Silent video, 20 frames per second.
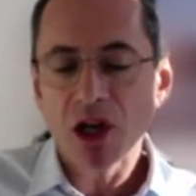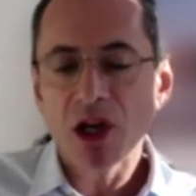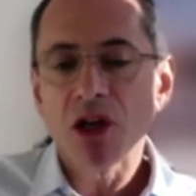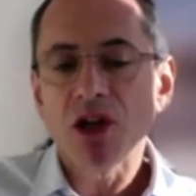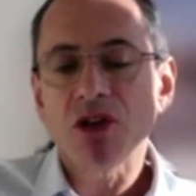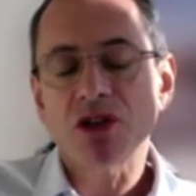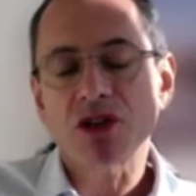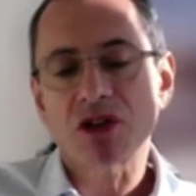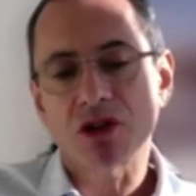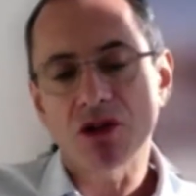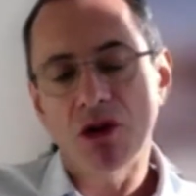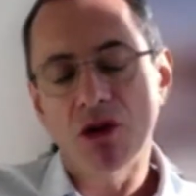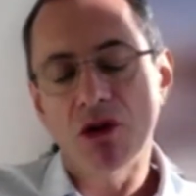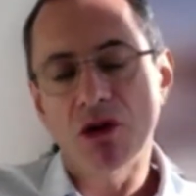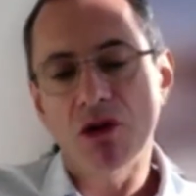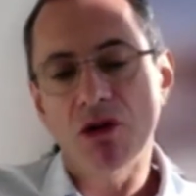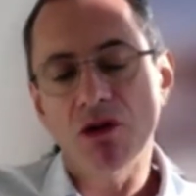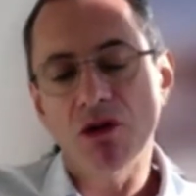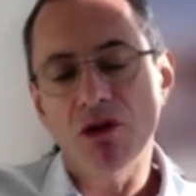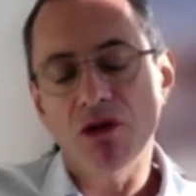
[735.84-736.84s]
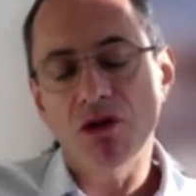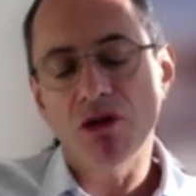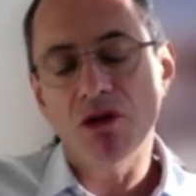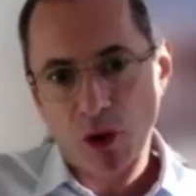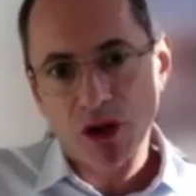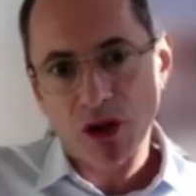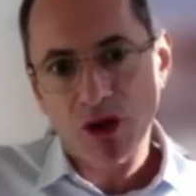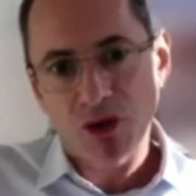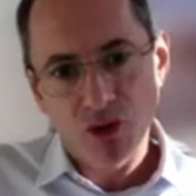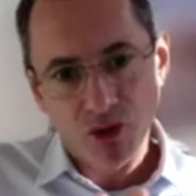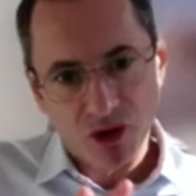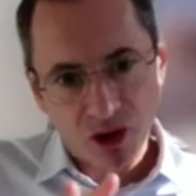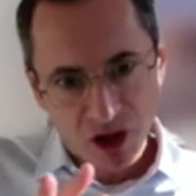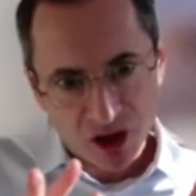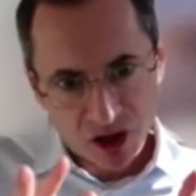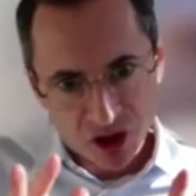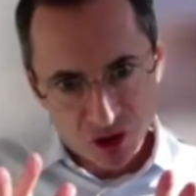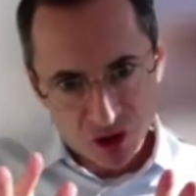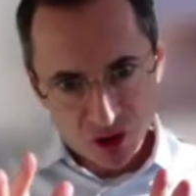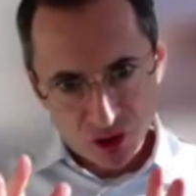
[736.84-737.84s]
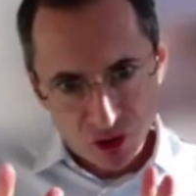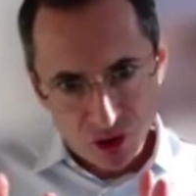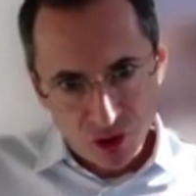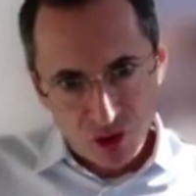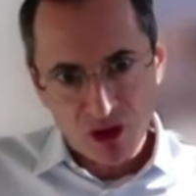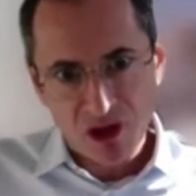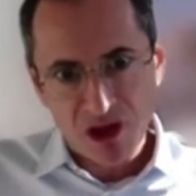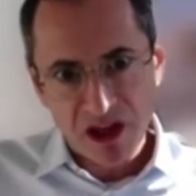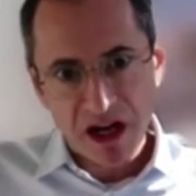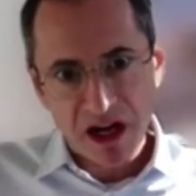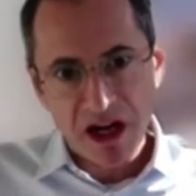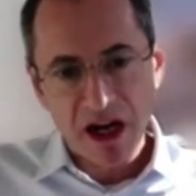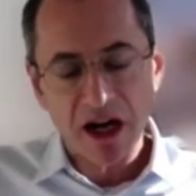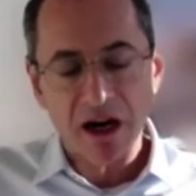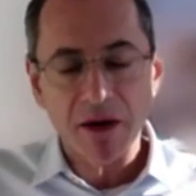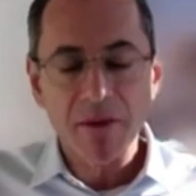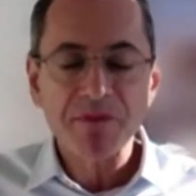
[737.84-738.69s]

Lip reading: So that's what took us to do there.